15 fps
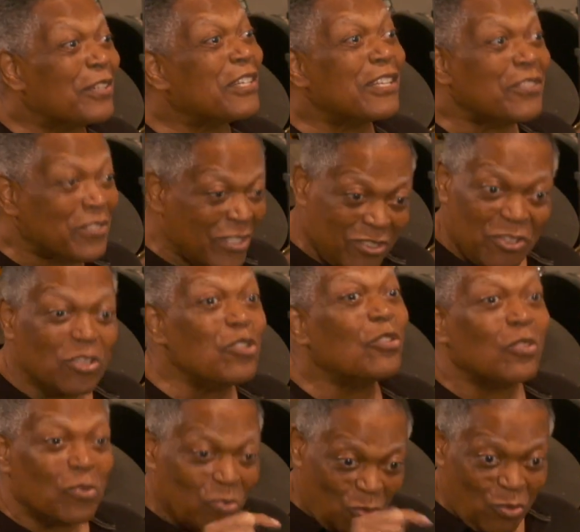
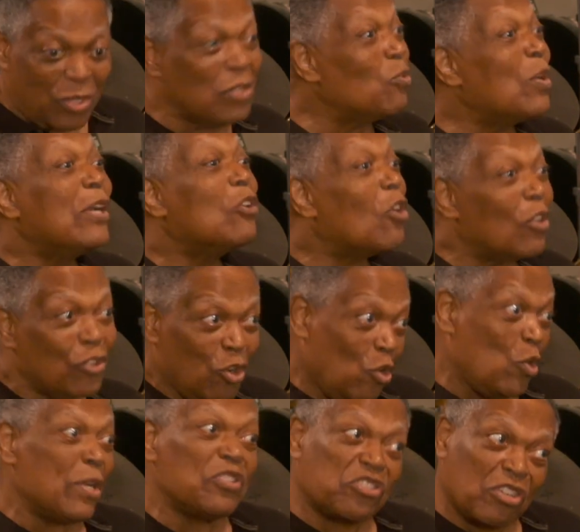we're going to
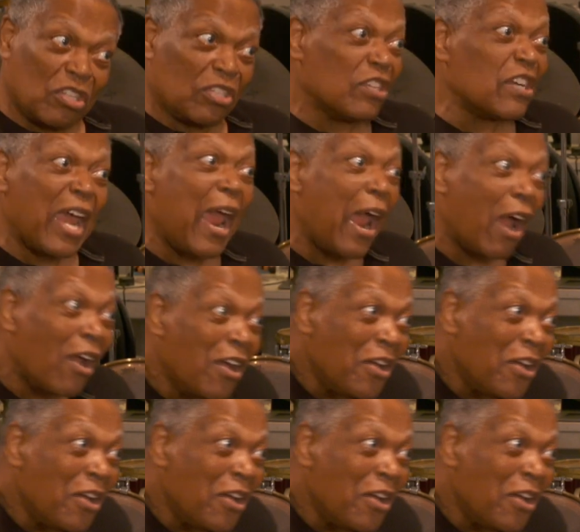know each other now.